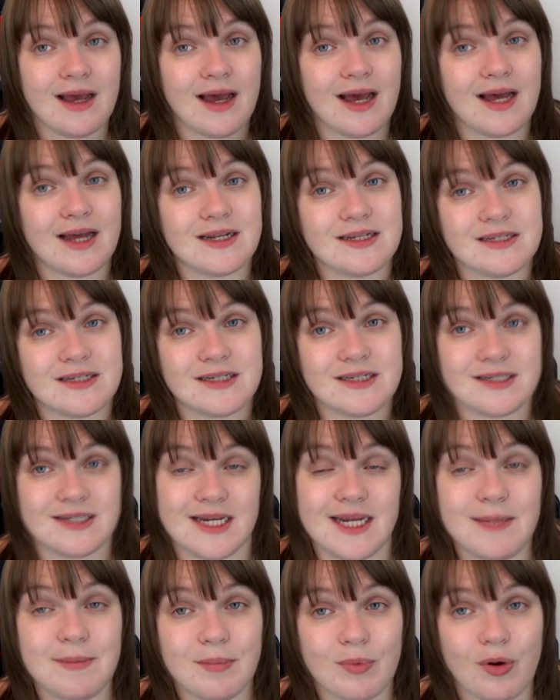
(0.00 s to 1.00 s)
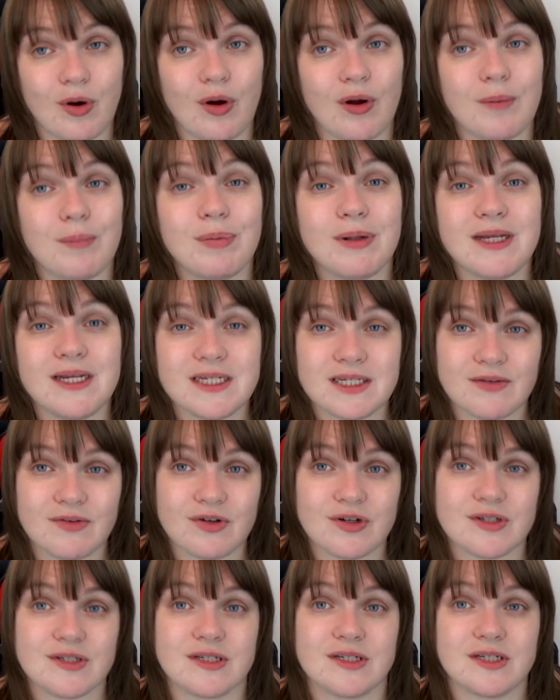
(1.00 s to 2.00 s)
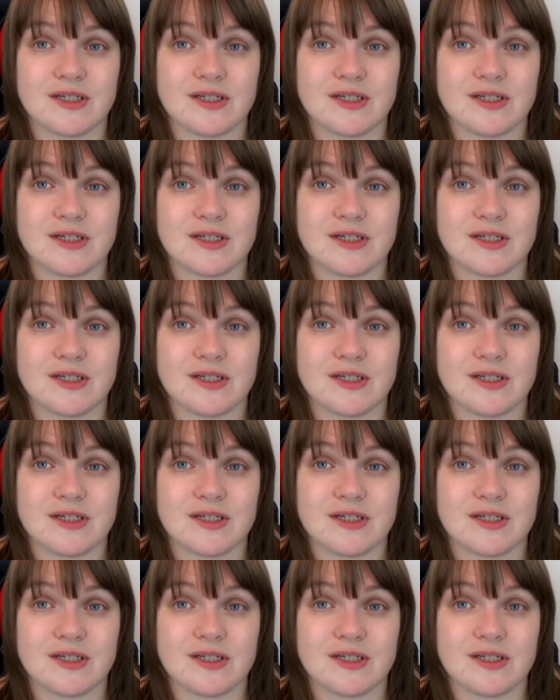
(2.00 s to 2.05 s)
to see more, please of course